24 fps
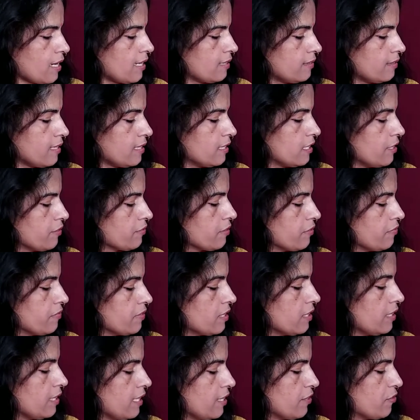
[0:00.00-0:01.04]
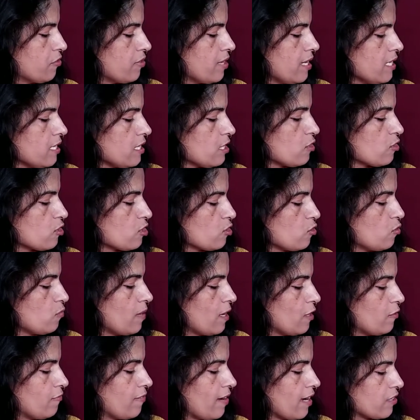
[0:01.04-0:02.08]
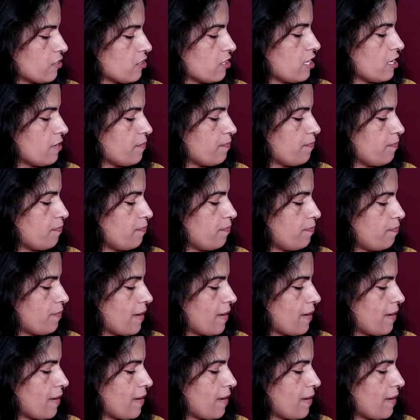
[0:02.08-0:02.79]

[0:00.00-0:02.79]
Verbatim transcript: And then they've given the address. So manufactured and